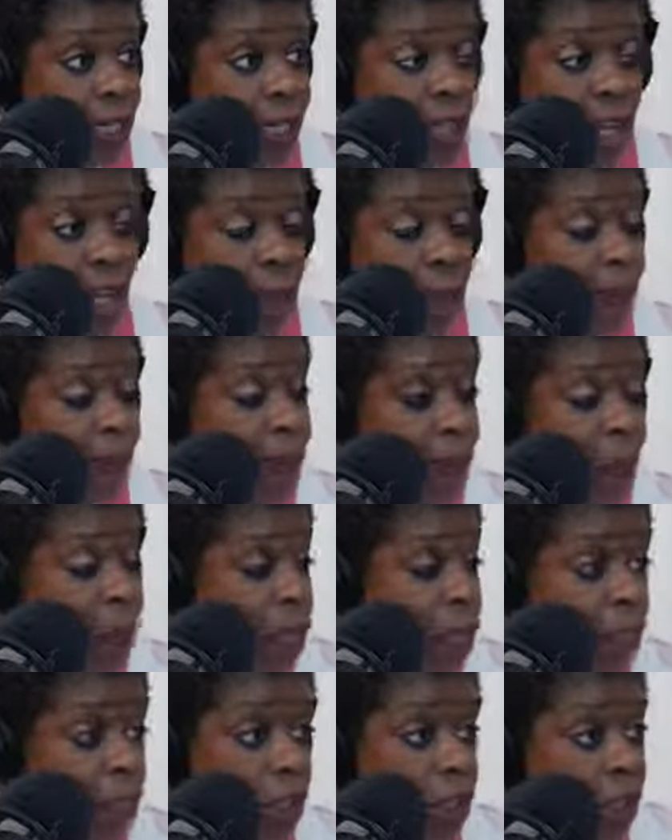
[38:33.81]
so that people
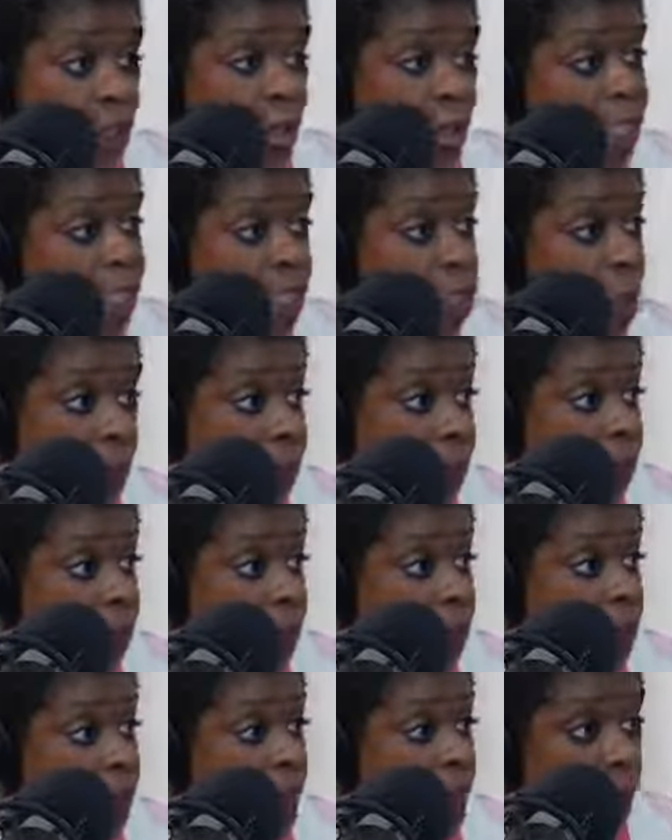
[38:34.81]
can take
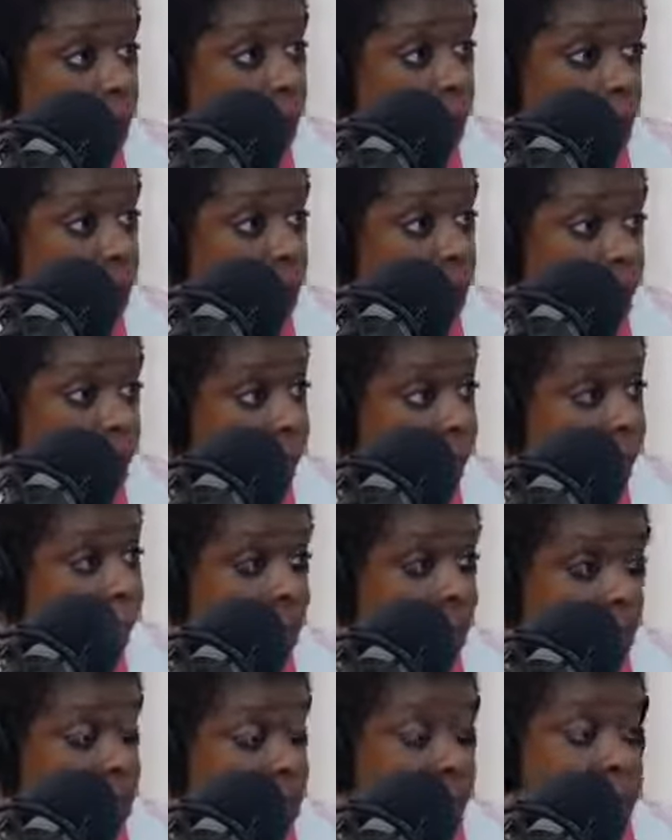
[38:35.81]
trips abroad and get
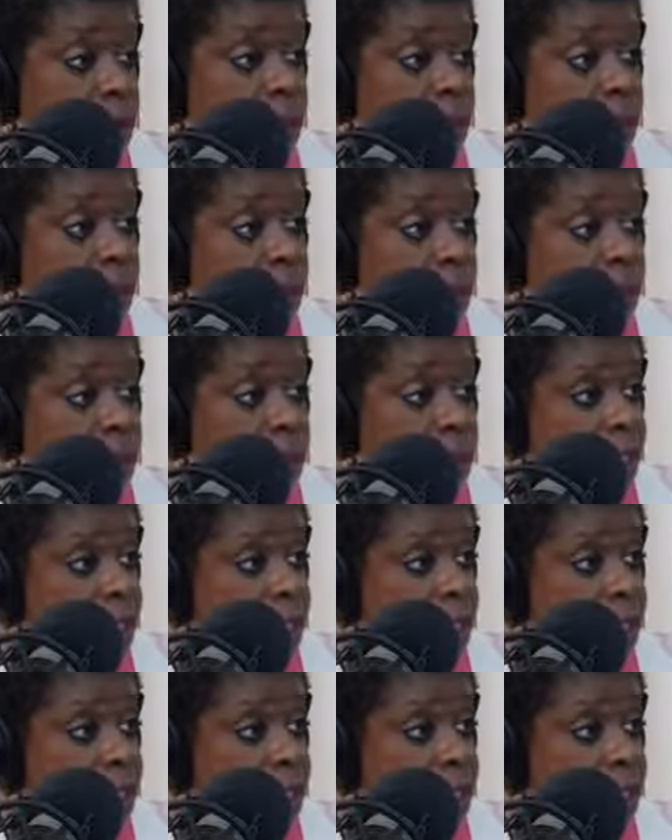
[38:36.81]
their abortions,